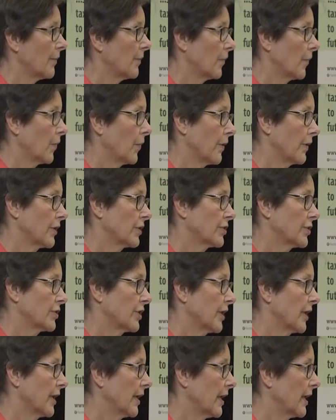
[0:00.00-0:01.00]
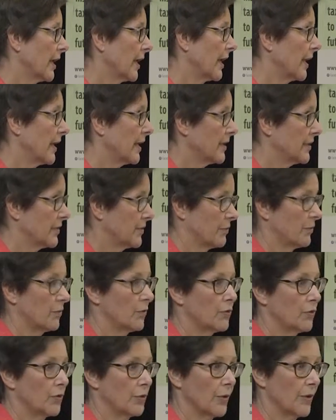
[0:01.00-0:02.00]
Warwickshire is
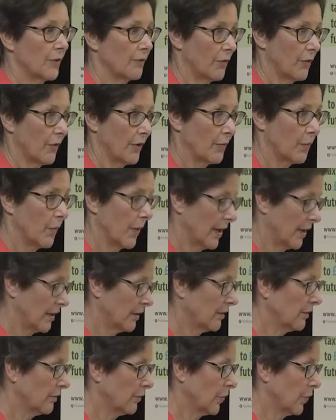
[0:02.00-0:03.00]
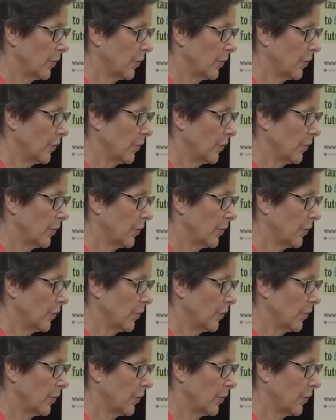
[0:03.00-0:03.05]
doing very well.